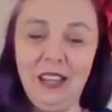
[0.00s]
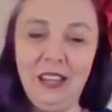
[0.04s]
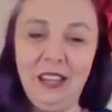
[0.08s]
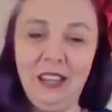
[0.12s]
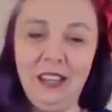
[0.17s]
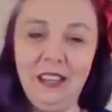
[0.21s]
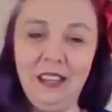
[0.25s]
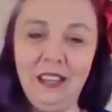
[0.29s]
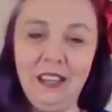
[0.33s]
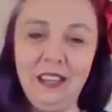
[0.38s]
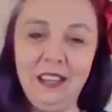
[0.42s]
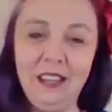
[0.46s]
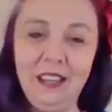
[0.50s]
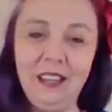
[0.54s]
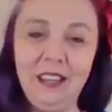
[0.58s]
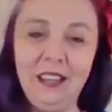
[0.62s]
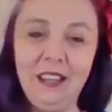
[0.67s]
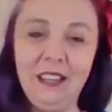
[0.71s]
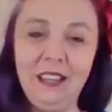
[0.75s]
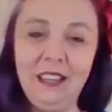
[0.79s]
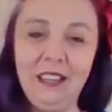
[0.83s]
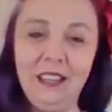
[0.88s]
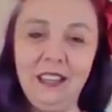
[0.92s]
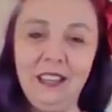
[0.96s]

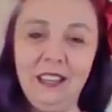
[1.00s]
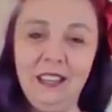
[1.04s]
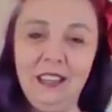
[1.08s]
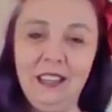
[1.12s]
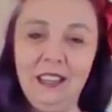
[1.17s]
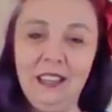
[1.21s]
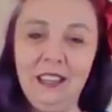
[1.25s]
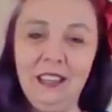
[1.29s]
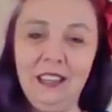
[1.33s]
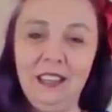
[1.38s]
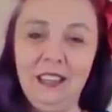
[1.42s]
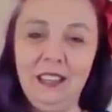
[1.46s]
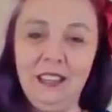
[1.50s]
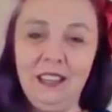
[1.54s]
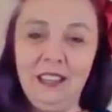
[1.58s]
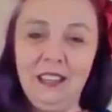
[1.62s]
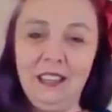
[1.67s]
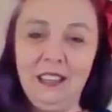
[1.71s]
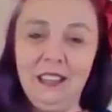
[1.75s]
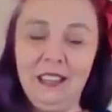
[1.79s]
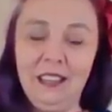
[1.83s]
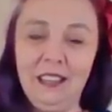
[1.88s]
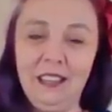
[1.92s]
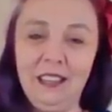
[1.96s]

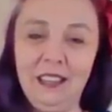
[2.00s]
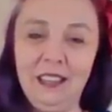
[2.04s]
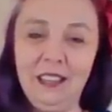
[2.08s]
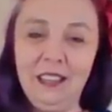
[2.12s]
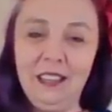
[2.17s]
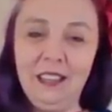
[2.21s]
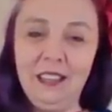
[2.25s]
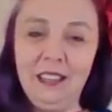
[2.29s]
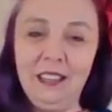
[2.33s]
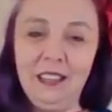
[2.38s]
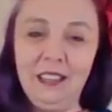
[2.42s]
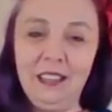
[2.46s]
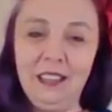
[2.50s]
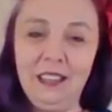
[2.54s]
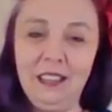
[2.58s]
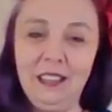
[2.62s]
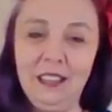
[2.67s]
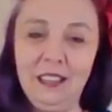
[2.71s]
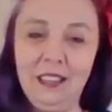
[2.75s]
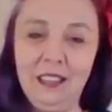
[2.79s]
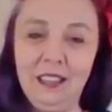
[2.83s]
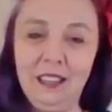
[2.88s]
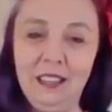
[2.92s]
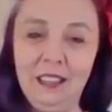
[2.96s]

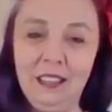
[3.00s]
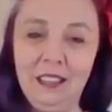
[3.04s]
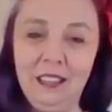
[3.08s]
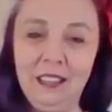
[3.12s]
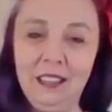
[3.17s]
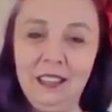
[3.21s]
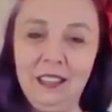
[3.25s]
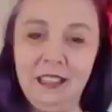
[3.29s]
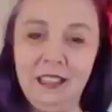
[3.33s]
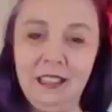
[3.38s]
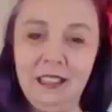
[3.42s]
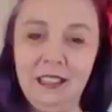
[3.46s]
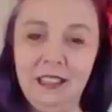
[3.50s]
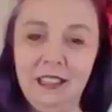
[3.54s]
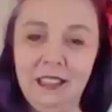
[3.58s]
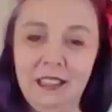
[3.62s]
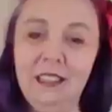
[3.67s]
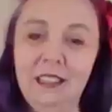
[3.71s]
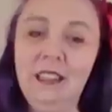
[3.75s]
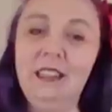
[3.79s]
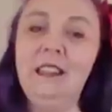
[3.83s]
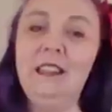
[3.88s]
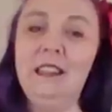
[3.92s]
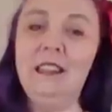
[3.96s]

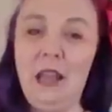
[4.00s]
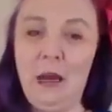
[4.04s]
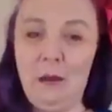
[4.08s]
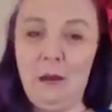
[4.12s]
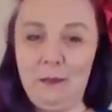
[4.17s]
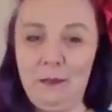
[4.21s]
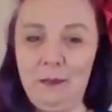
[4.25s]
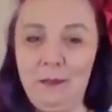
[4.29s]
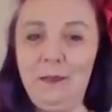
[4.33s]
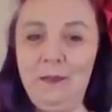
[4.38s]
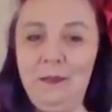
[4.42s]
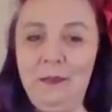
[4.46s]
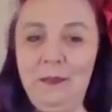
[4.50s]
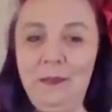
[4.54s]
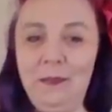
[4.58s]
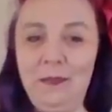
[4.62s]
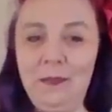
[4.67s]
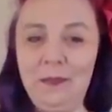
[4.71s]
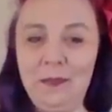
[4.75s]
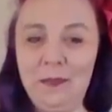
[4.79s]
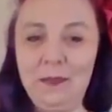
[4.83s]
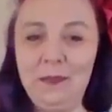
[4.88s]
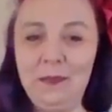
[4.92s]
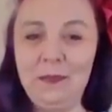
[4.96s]

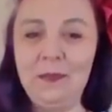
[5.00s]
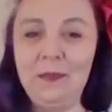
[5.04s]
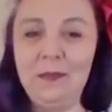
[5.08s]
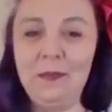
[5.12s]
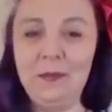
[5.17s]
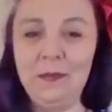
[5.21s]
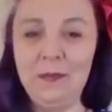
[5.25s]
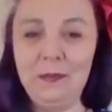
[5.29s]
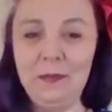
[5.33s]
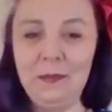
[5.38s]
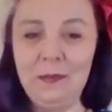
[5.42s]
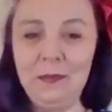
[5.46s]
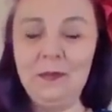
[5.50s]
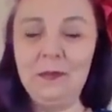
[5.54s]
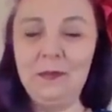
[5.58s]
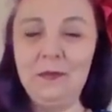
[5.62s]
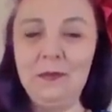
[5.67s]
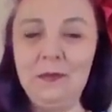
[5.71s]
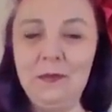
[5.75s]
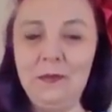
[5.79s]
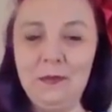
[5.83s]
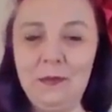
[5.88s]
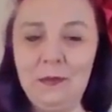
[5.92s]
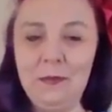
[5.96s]

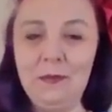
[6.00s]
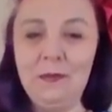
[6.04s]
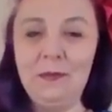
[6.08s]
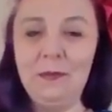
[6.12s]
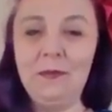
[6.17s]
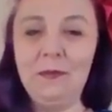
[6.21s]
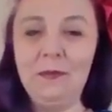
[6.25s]
(silent)